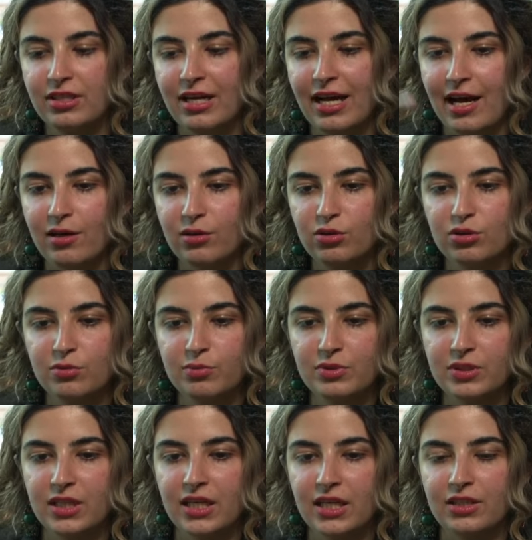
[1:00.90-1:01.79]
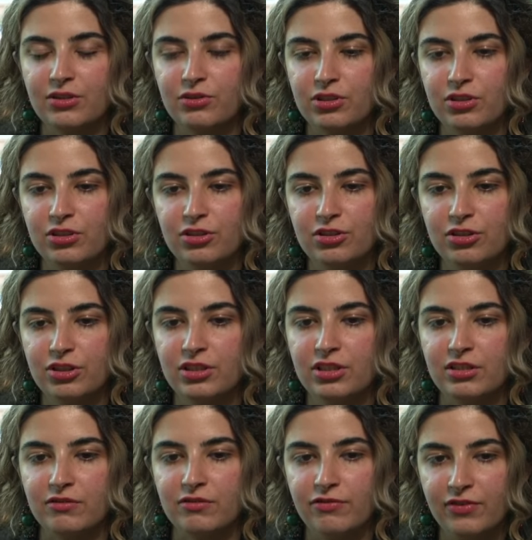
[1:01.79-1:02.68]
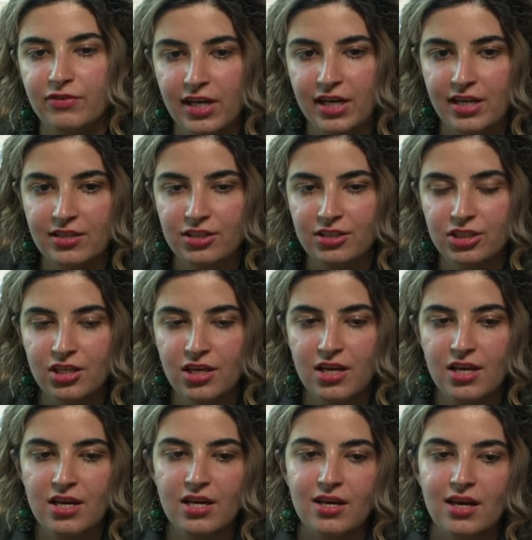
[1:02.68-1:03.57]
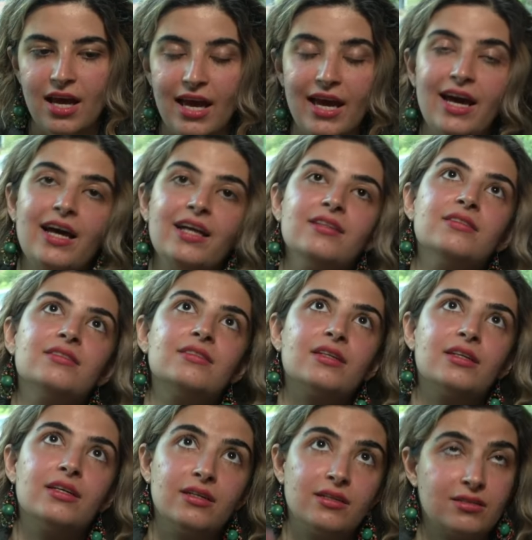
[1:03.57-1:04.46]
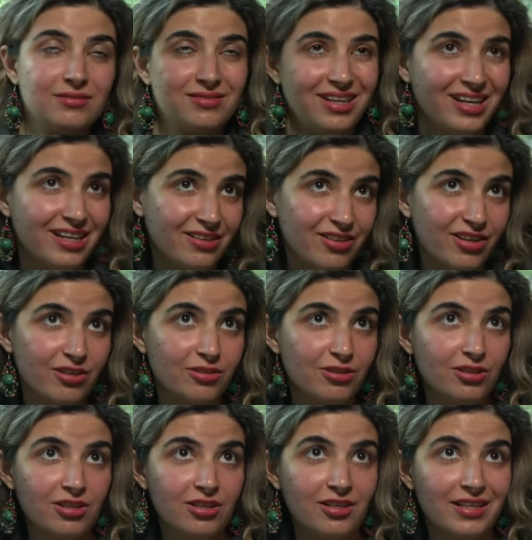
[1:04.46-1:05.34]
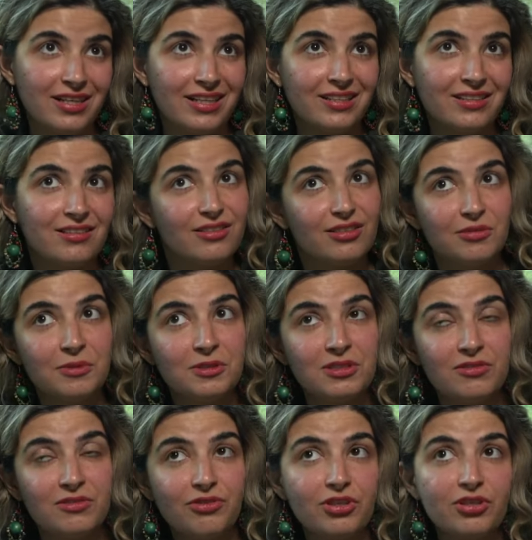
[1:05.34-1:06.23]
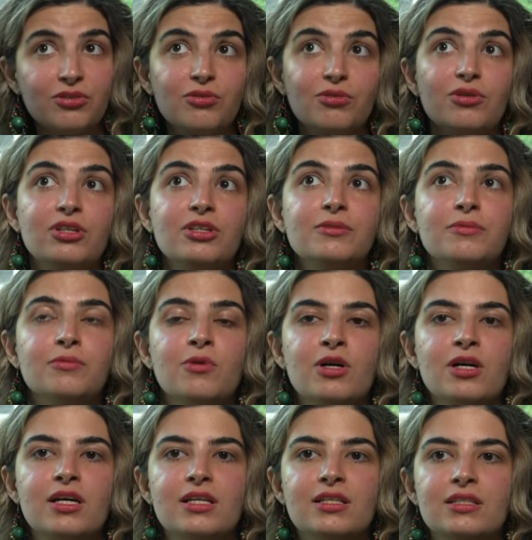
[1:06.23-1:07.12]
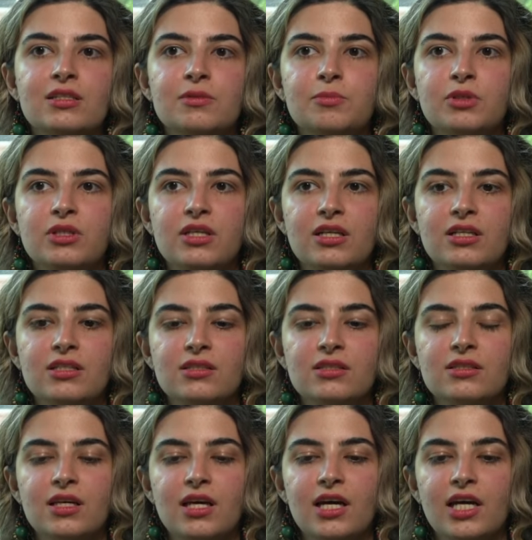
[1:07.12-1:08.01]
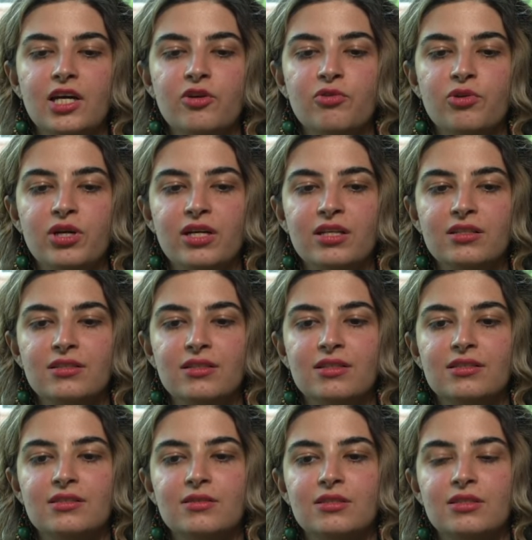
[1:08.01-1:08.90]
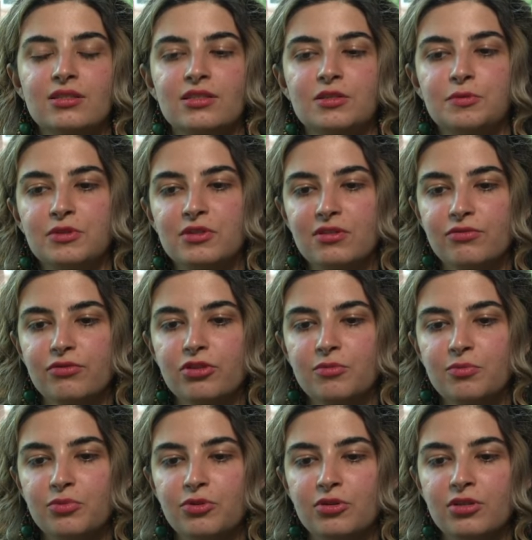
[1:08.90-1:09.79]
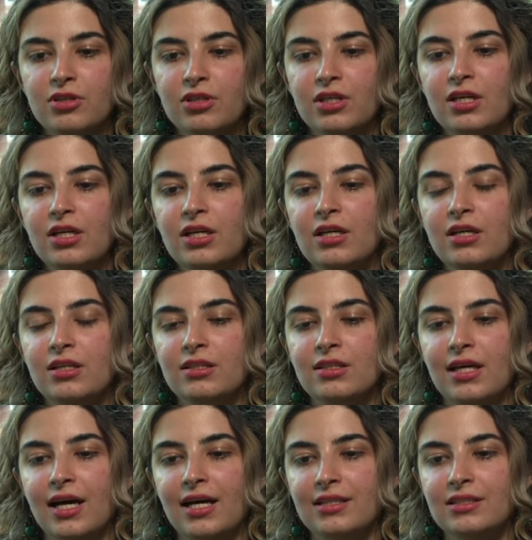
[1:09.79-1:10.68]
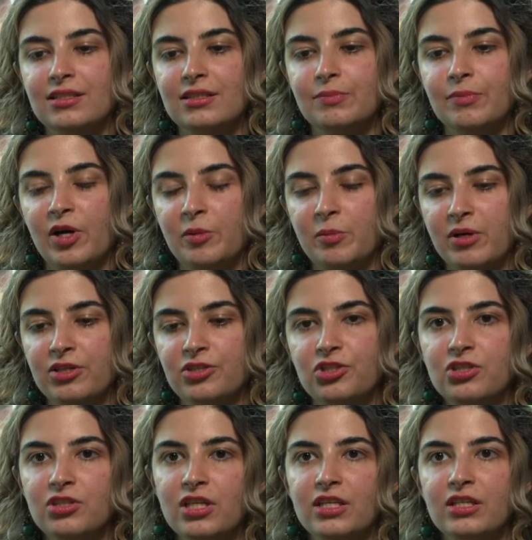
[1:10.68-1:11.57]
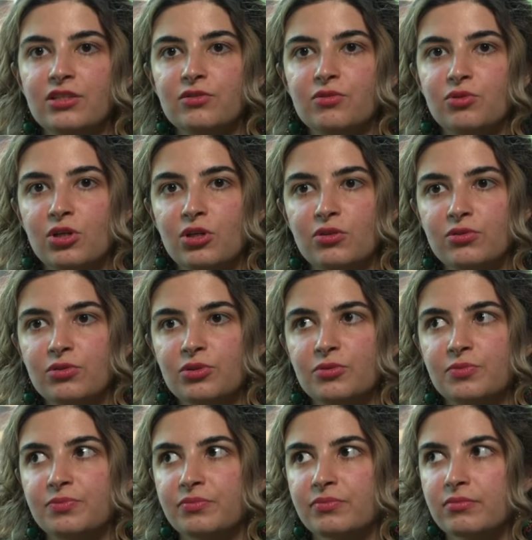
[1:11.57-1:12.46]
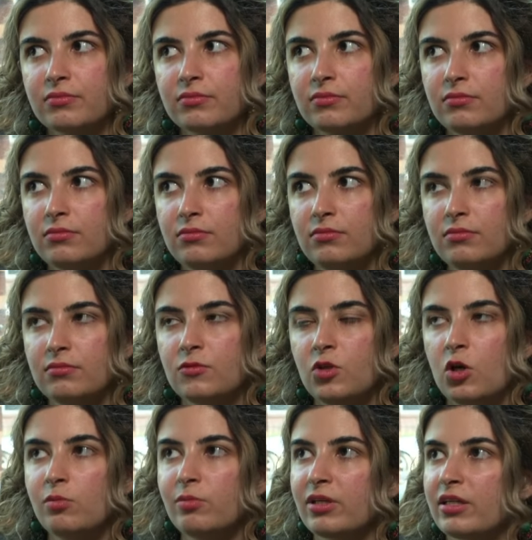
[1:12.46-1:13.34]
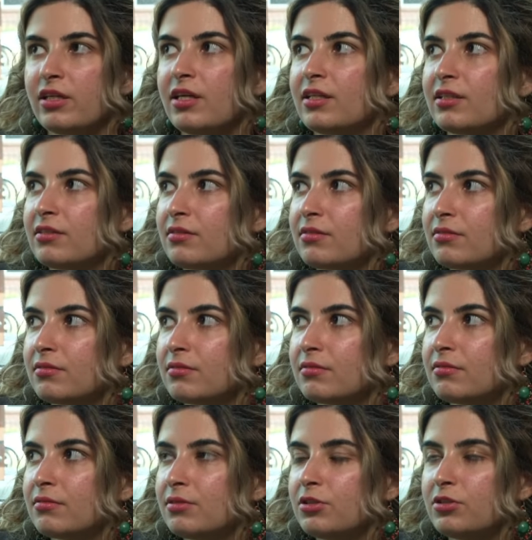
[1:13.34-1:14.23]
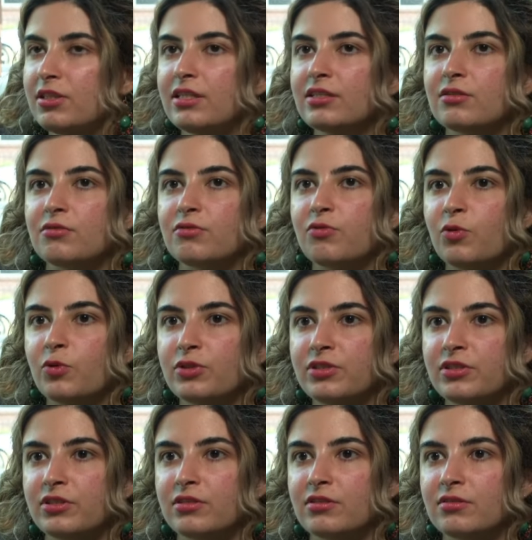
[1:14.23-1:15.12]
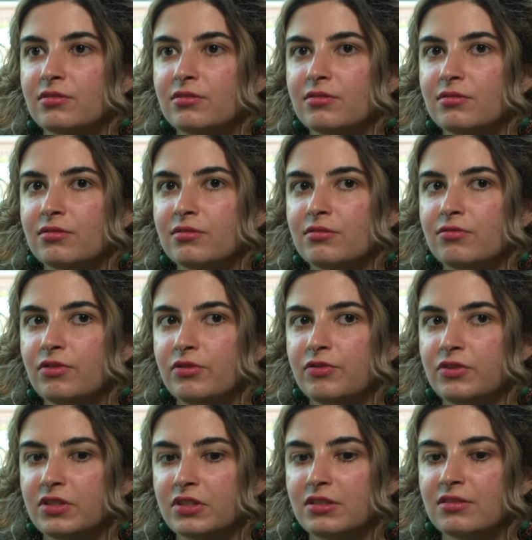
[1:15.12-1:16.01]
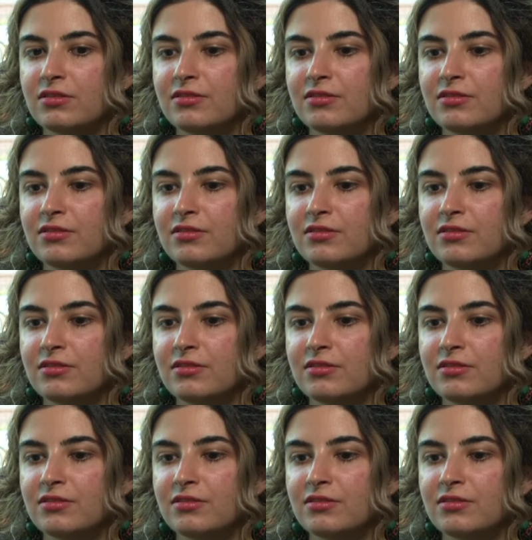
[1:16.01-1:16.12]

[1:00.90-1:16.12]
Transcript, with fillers: how to play really good in french and uh, kind of Caro-Kann and a little bit of Philidor was because I read that the specific book that Parimarjan Negi wrote, oh my god, 2014, 15.